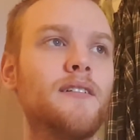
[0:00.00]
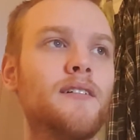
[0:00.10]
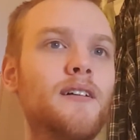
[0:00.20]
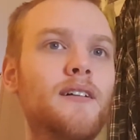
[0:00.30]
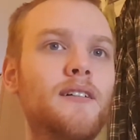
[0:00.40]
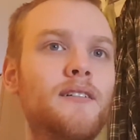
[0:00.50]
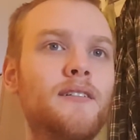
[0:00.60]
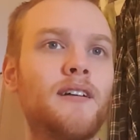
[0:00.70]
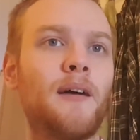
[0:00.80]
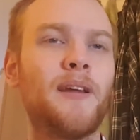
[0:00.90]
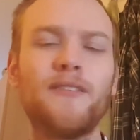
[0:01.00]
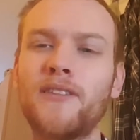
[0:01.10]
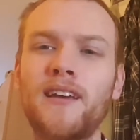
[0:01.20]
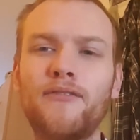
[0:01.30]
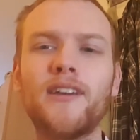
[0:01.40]
I mean,
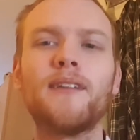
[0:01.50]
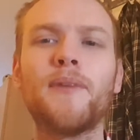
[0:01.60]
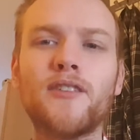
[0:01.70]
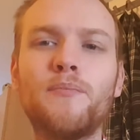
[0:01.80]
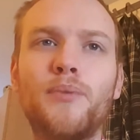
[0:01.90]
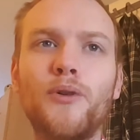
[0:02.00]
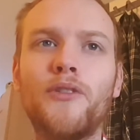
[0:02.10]
if they can manage to pull